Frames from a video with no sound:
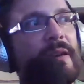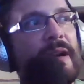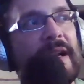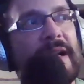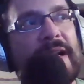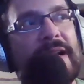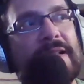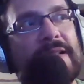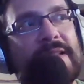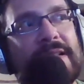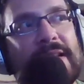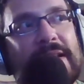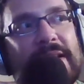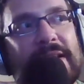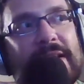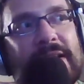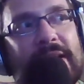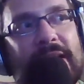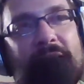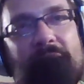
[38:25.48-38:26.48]
I got
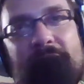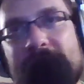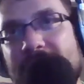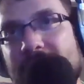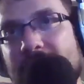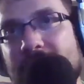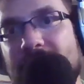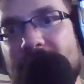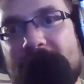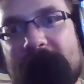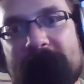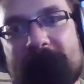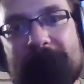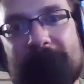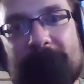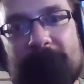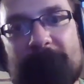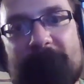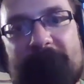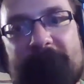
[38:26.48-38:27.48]
the conical fast
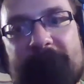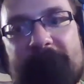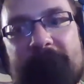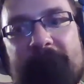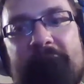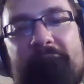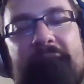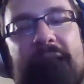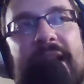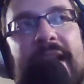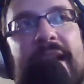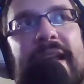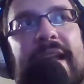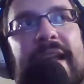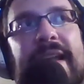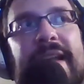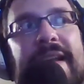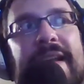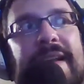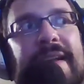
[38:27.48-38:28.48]
ferment,
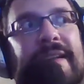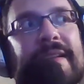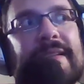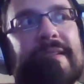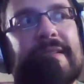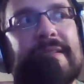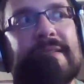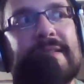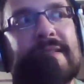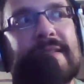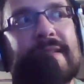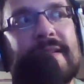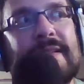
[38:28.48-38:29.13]
and